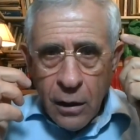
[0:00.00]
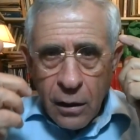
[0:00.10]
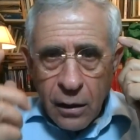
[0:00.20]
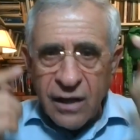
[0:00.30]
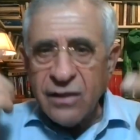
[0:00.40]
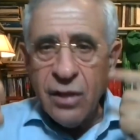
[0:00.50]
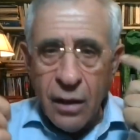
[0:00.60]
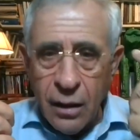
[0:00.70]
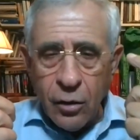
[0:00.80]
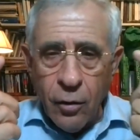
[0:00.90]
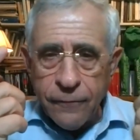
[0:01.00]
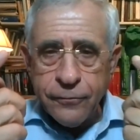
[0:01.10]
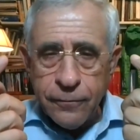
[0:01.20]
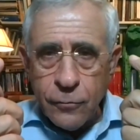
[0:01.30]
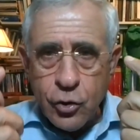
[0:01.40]
returning of
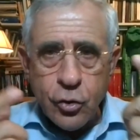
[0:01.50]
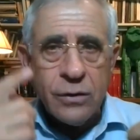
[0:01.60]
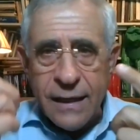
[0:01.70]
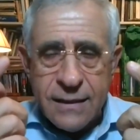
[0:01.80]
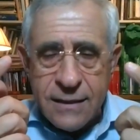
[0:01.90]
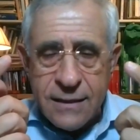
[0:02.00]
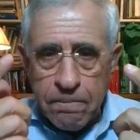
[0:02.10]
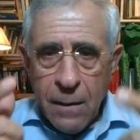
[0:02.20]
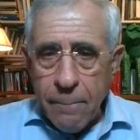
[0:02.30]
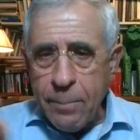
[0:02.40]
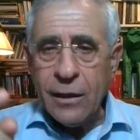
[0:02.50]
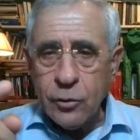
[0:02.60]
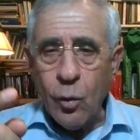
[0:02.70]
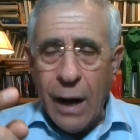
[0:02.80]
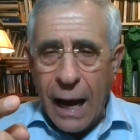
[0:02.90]
Judaism back
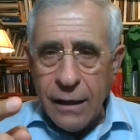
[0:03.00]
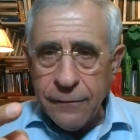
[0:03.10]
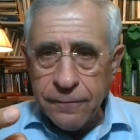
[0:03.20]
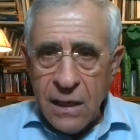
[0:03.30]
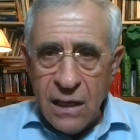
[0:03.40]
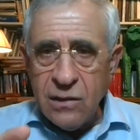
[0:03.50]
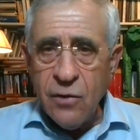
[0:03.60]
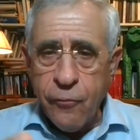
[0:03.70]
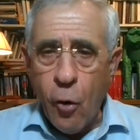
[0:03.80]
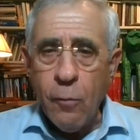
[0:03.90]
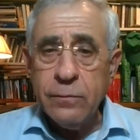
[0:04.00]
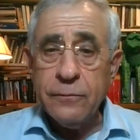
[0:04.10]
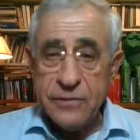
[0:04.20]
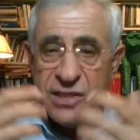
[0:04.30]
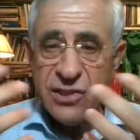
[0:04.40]
to life in the form
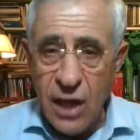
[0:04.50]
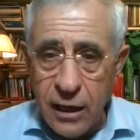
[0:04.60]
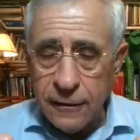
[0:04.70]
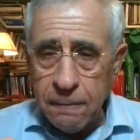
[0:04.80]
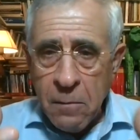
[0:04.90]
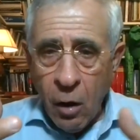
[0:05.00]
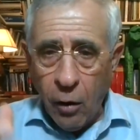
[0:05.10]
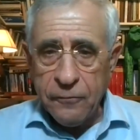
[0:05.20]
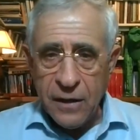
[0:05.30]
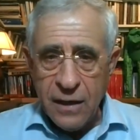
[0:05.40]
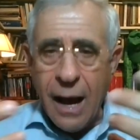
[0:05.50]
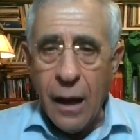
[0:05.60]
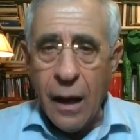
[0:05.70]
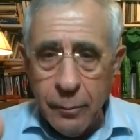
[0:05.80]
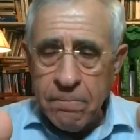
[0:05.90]
of a state, of an
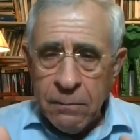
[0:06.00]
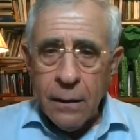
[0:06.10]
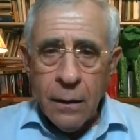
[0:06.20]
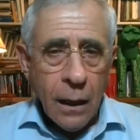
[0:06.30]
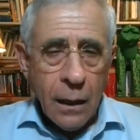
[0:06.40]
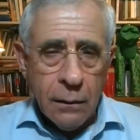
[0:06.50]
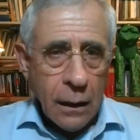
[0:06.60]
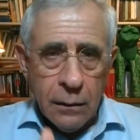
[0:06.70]
army, and